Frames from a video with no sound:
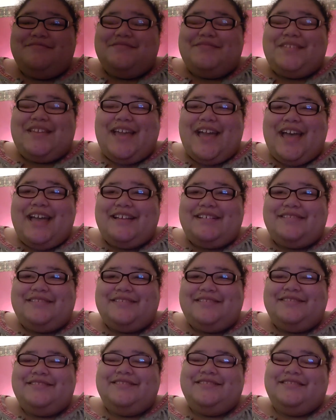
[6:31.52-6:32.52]
Okay?
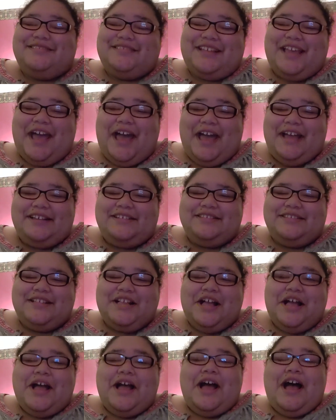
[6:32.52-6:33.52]
Okay.
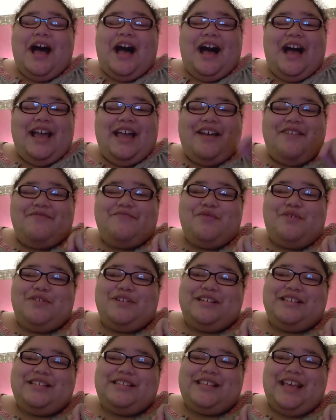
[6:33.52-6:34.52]
I have
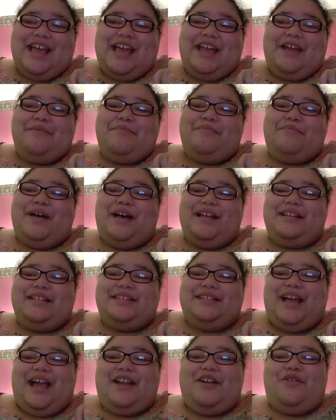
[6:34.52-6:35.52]
more to say,
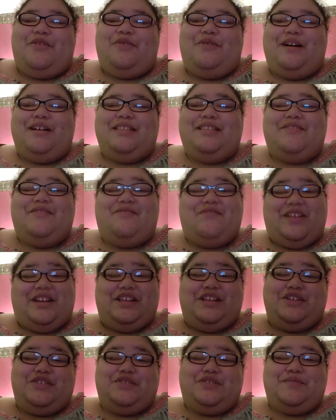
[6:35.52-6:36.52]
but I don't want the
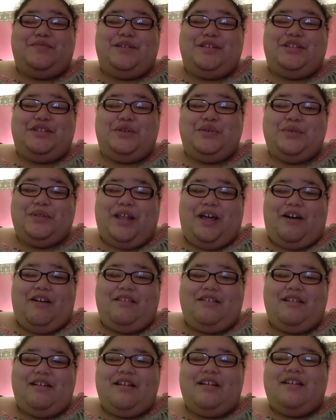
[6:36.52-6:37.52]
video to be too
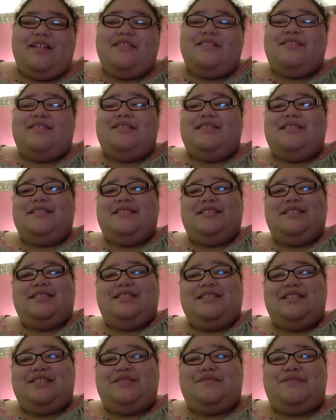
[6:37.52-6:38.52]
long. So this is
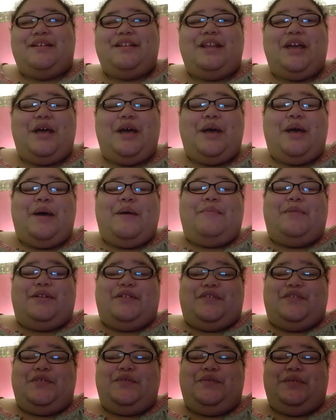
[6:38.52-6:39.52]
this one. But
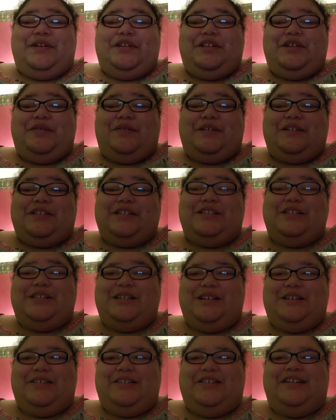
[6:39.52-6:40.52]
if you really want to
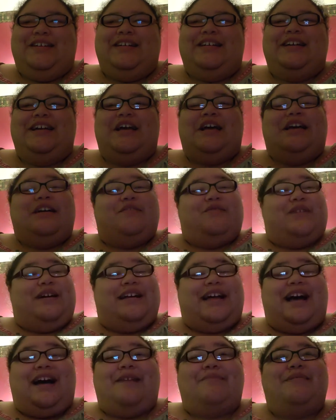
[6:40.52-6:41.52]
know what
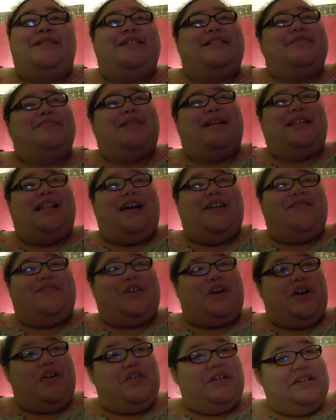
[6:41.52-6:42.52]
happened in my life
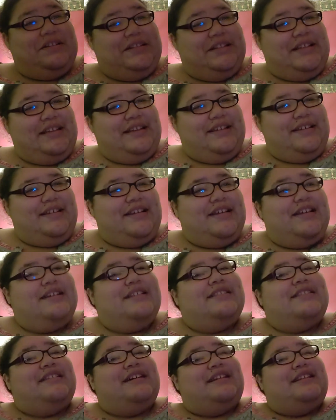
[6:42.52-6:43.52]
currently
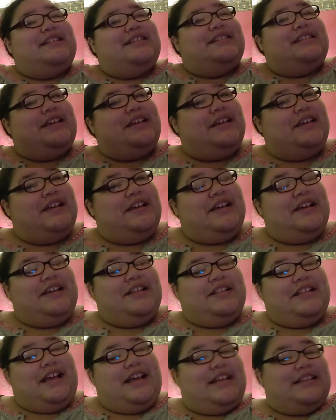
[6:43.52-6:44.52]
that
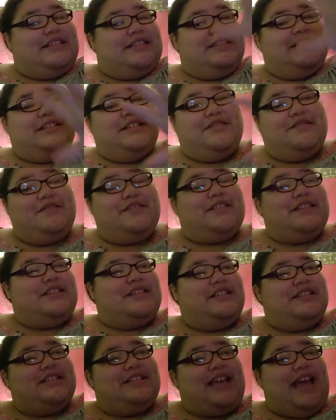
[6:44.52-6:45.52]
has to deal
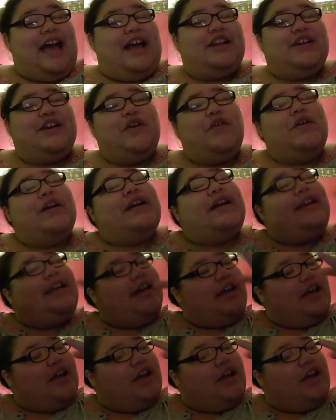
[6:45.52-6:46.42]
within this category,